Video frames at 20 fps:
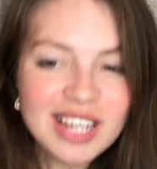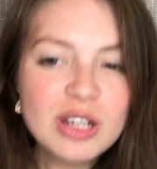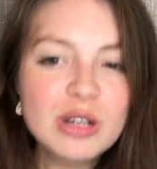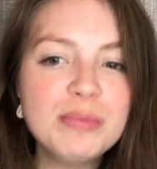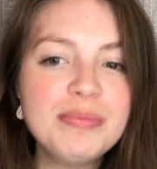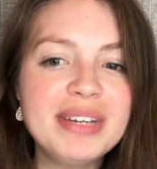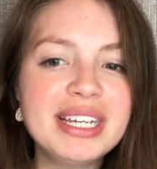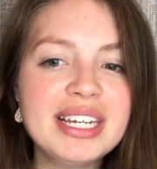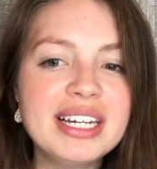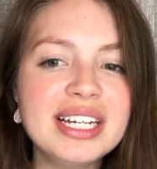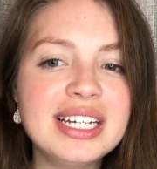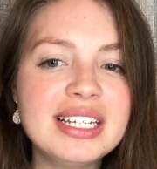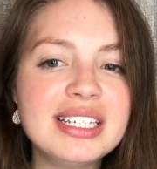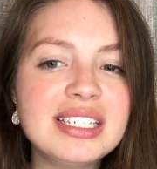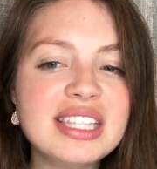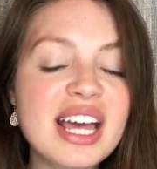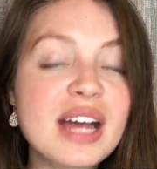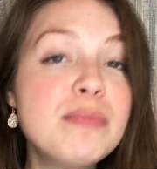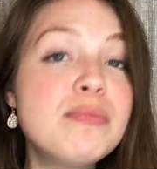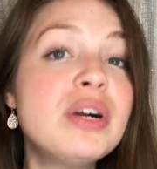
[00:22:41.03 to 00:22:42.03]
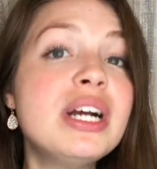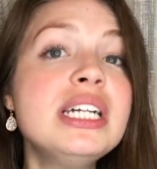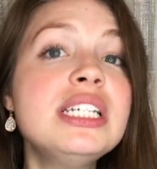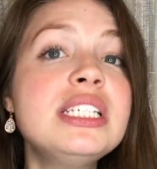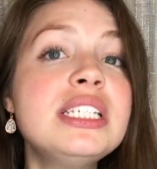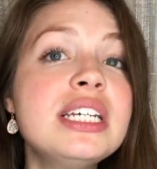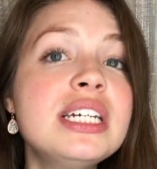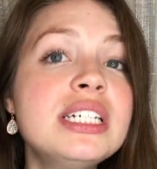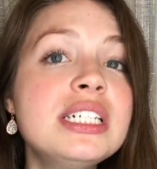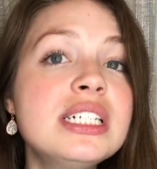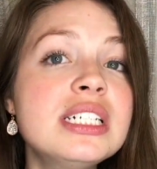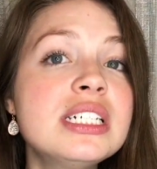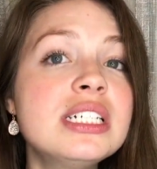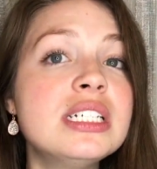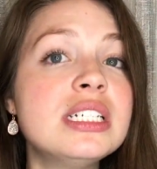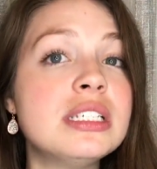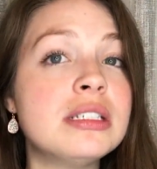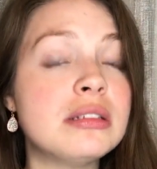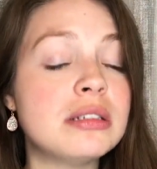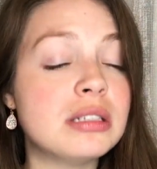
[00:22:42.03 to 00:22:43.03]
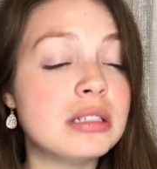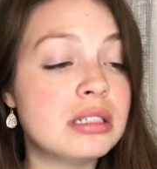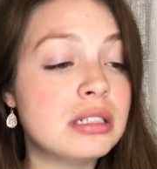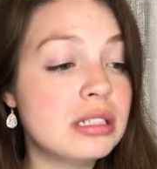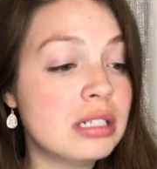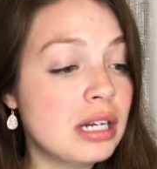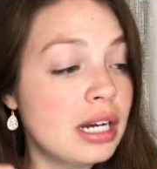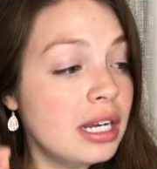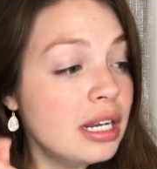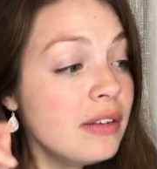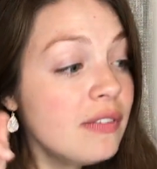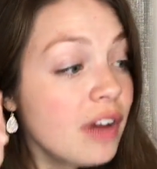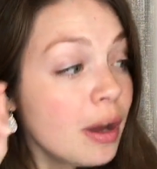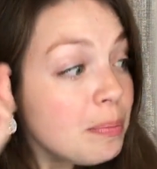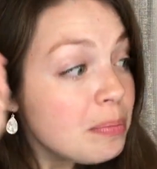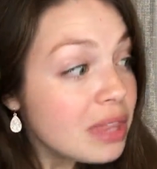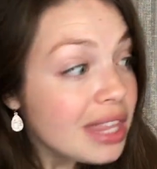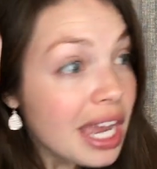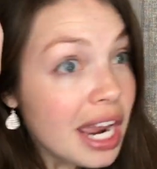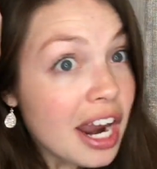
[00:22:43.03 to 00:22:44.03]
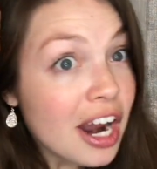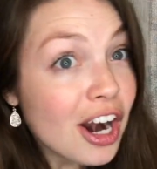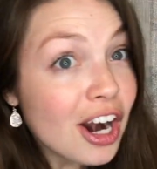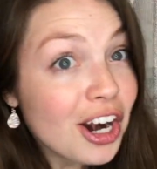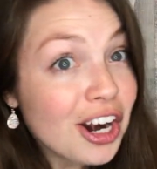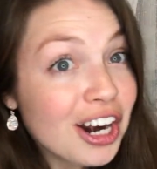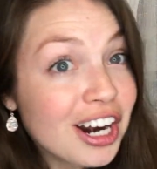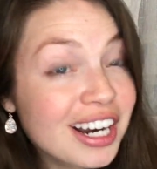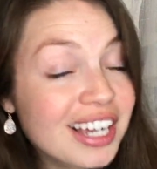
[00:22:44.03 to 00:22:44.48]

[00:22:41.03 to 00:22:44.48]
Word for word: because that price tag is kind of up there.